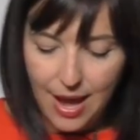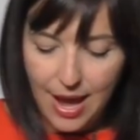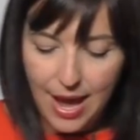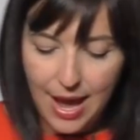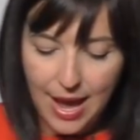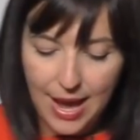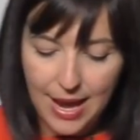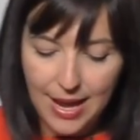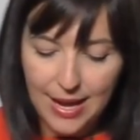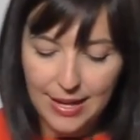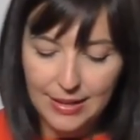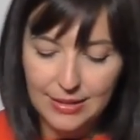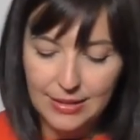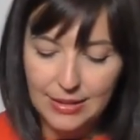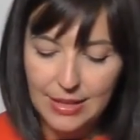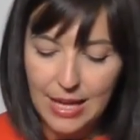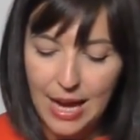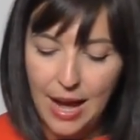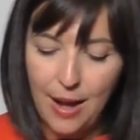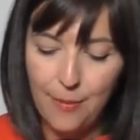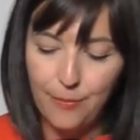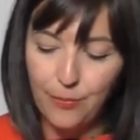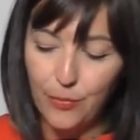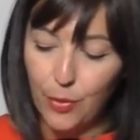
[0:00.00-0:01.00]
And
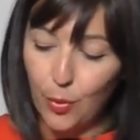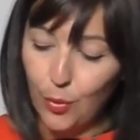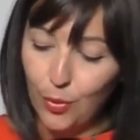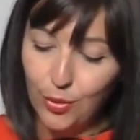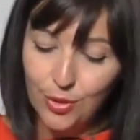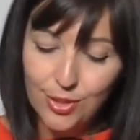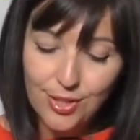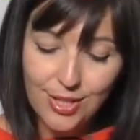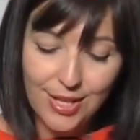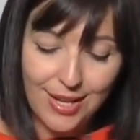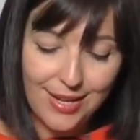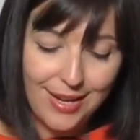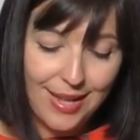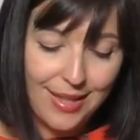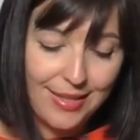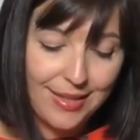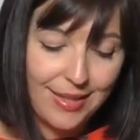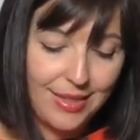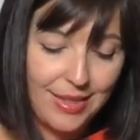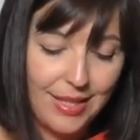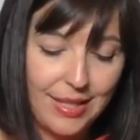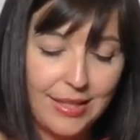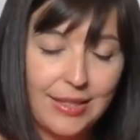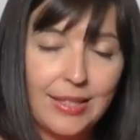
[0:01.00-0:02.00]
also
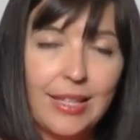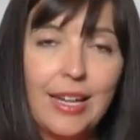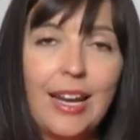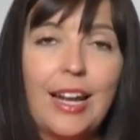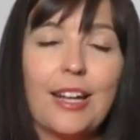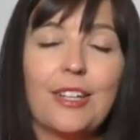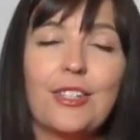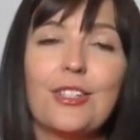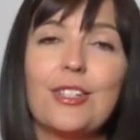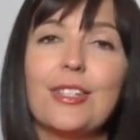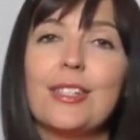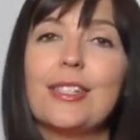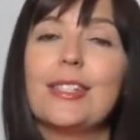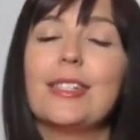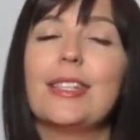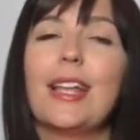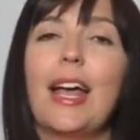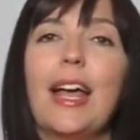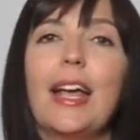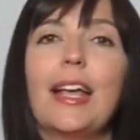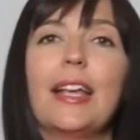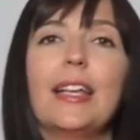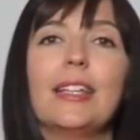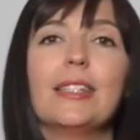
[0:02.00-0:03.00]
another thing that I actually
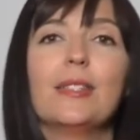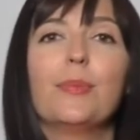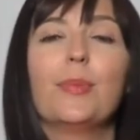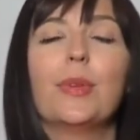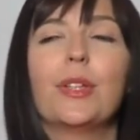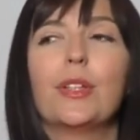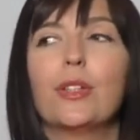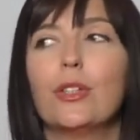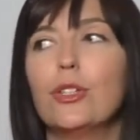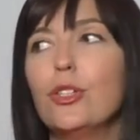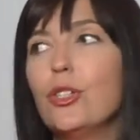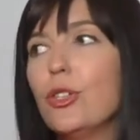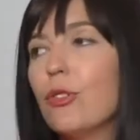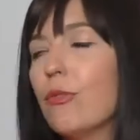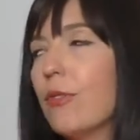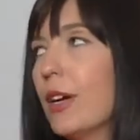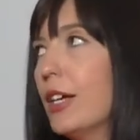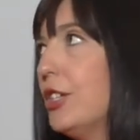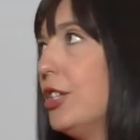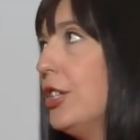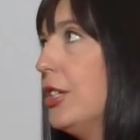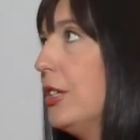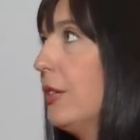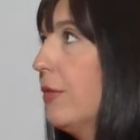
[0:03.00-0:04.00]
say is, because you're
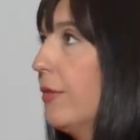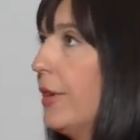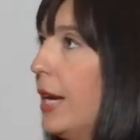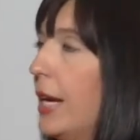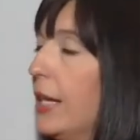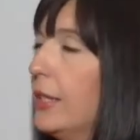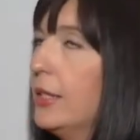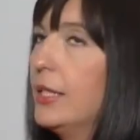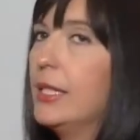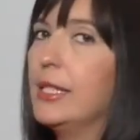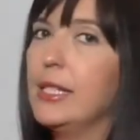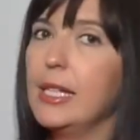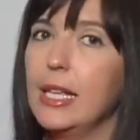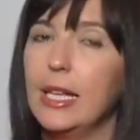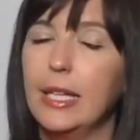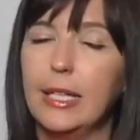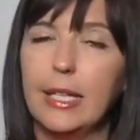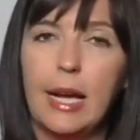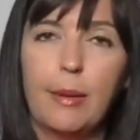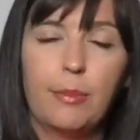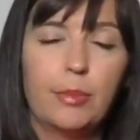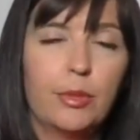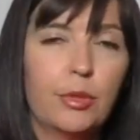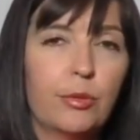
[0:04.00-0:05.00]
rushing around to
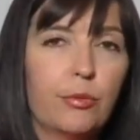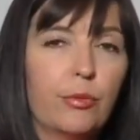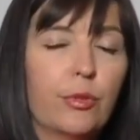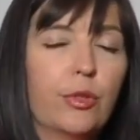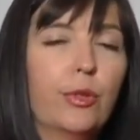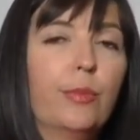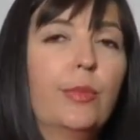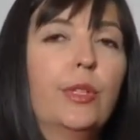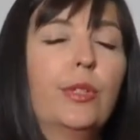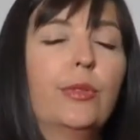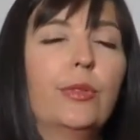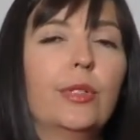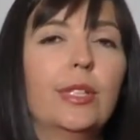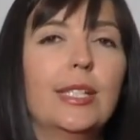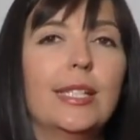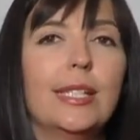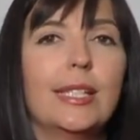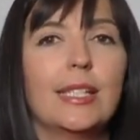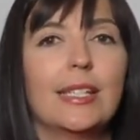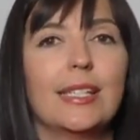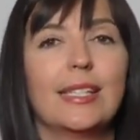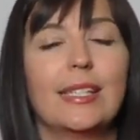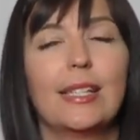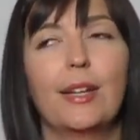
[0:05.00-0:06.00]
setting up the room and all this
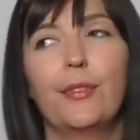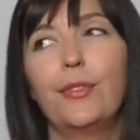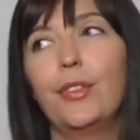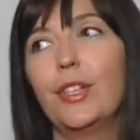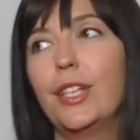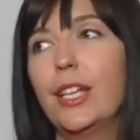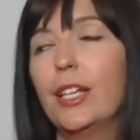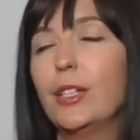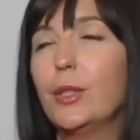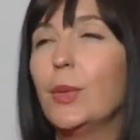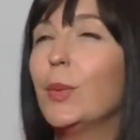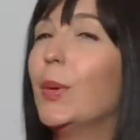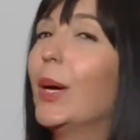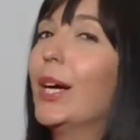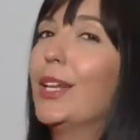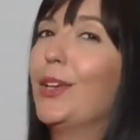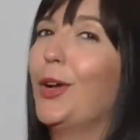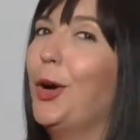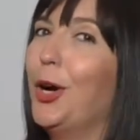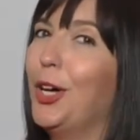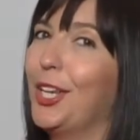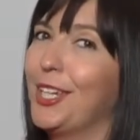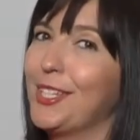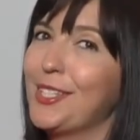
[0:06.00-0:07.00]
sort of stuff, you get quite
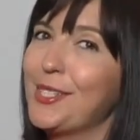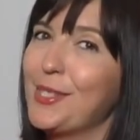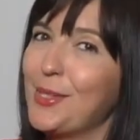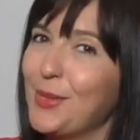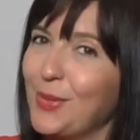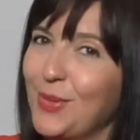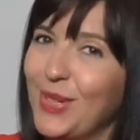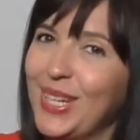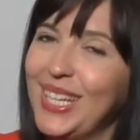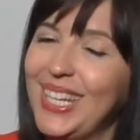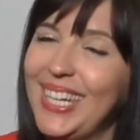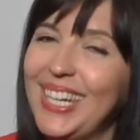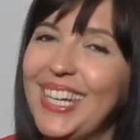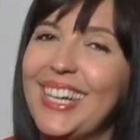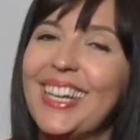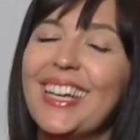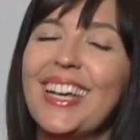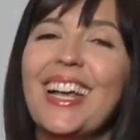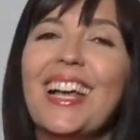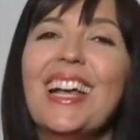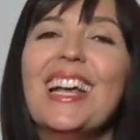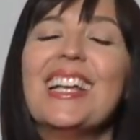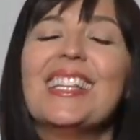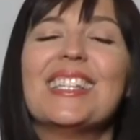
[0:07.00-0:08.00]
hot and sweaty.
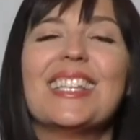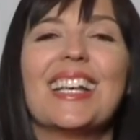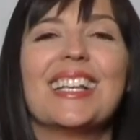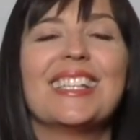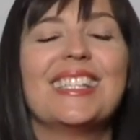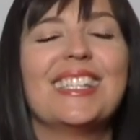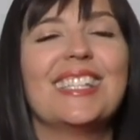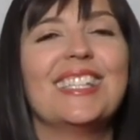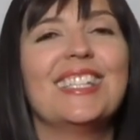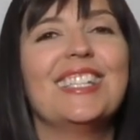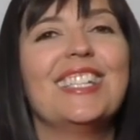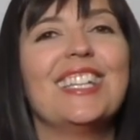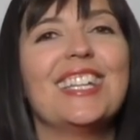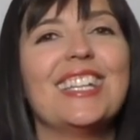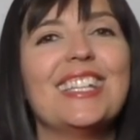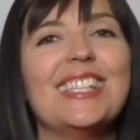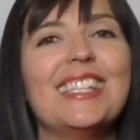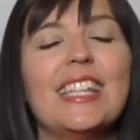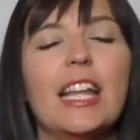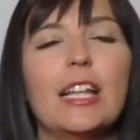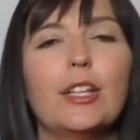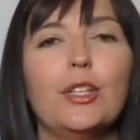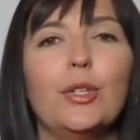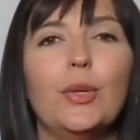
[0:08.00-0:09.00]
So I
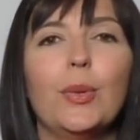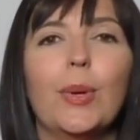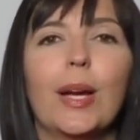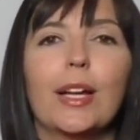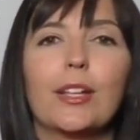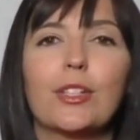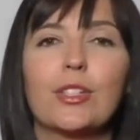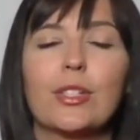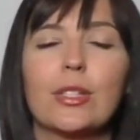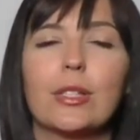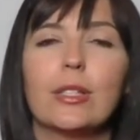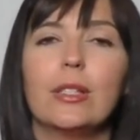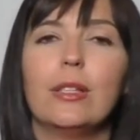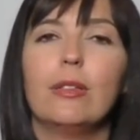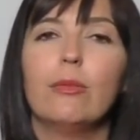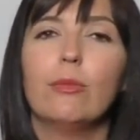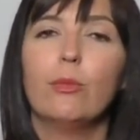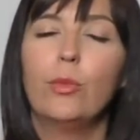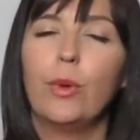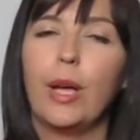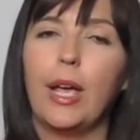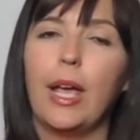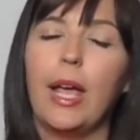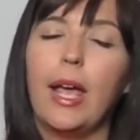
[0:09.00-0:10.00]
suggest that you actually
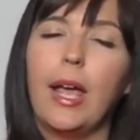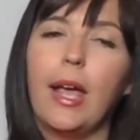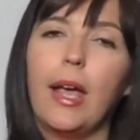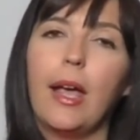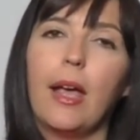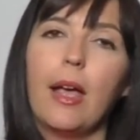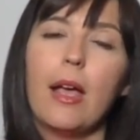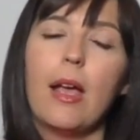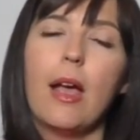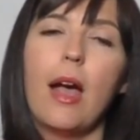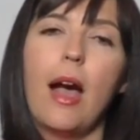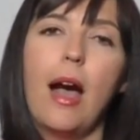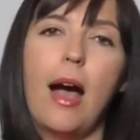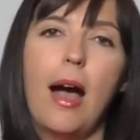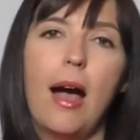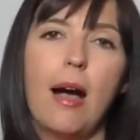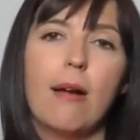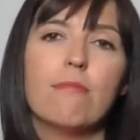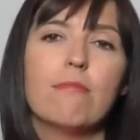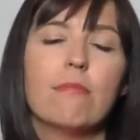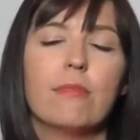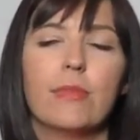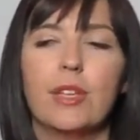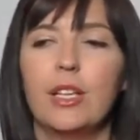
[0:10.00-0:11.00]
wear
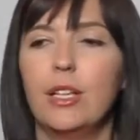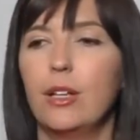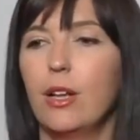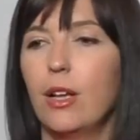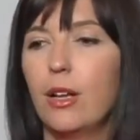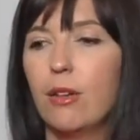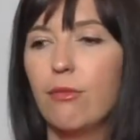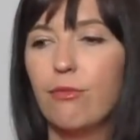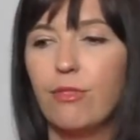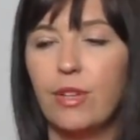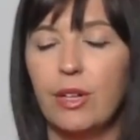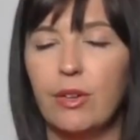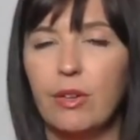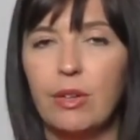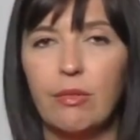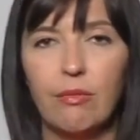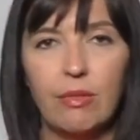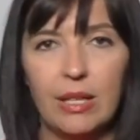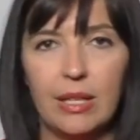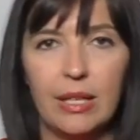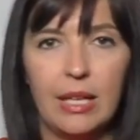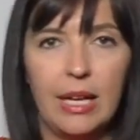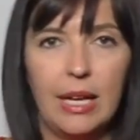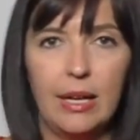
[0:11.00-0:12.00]

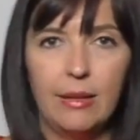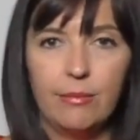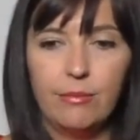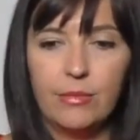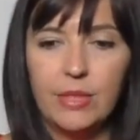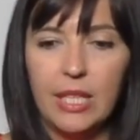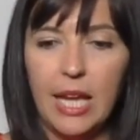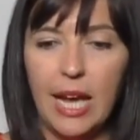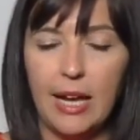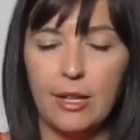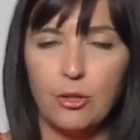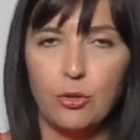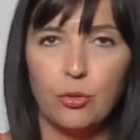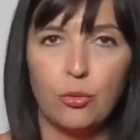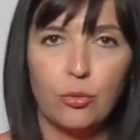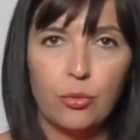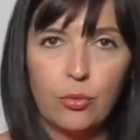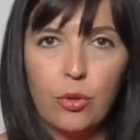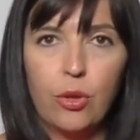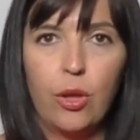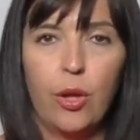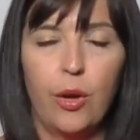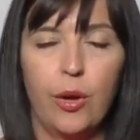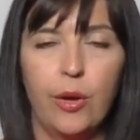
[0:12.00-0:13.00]
very casual
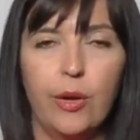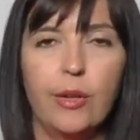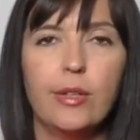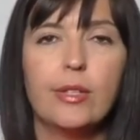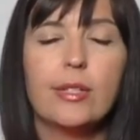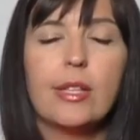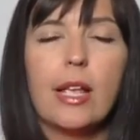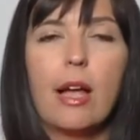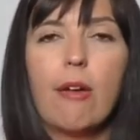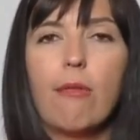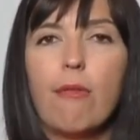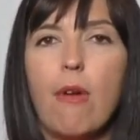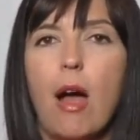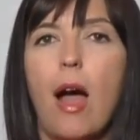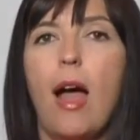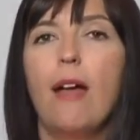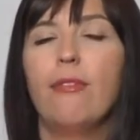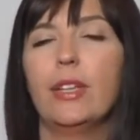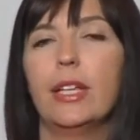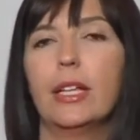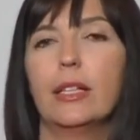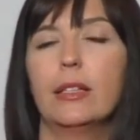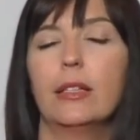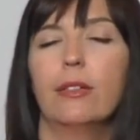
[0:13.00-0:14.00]
clothes
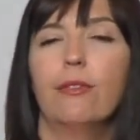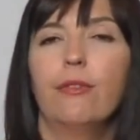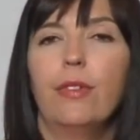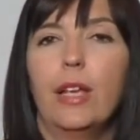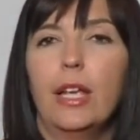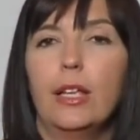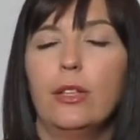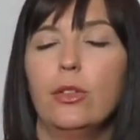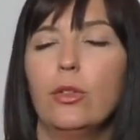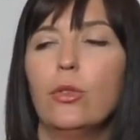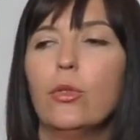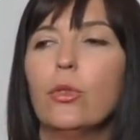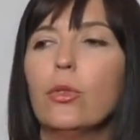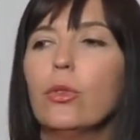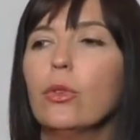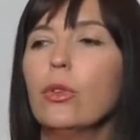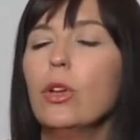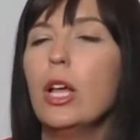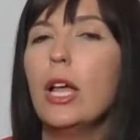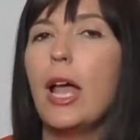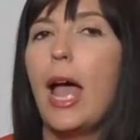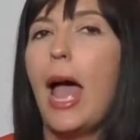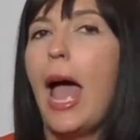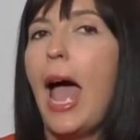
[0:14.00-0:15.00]
arriving at the venue.
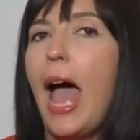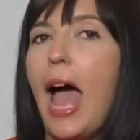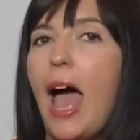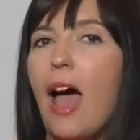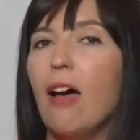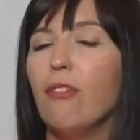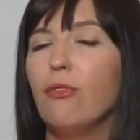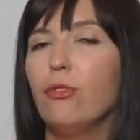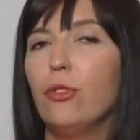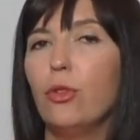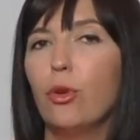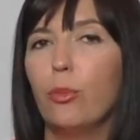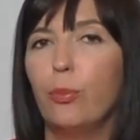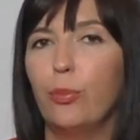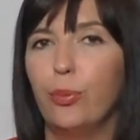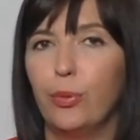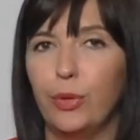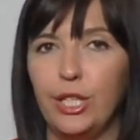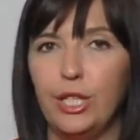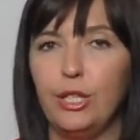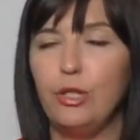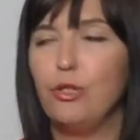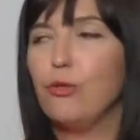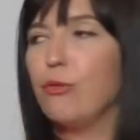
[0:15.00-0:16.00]
Have your
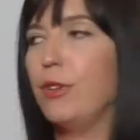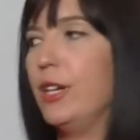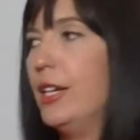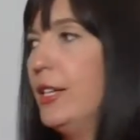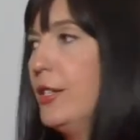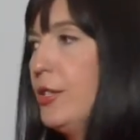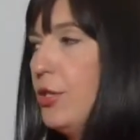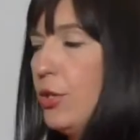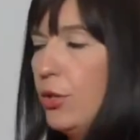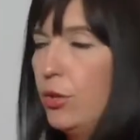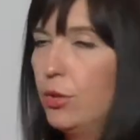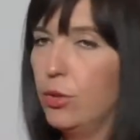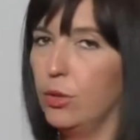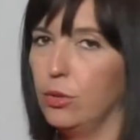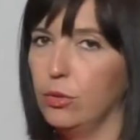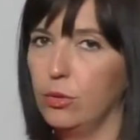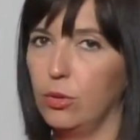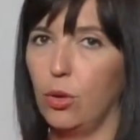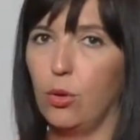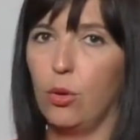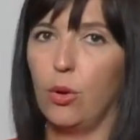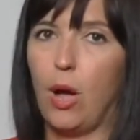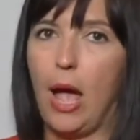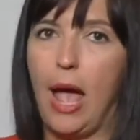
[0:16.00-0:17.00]
pretty dress or
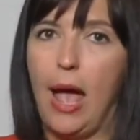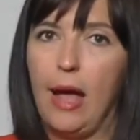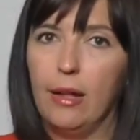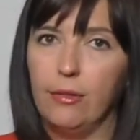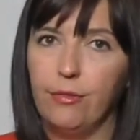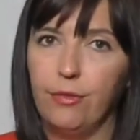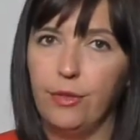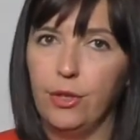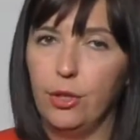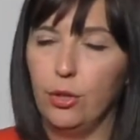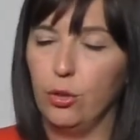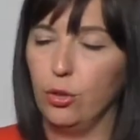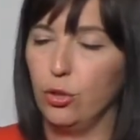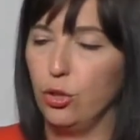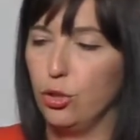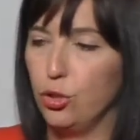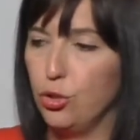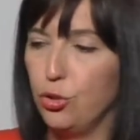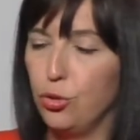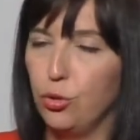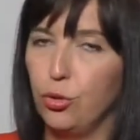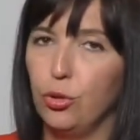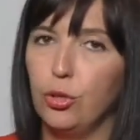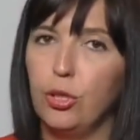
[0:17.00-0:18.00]
outfit or your
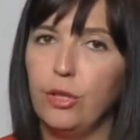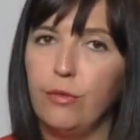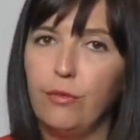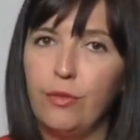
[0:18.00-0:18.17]
suit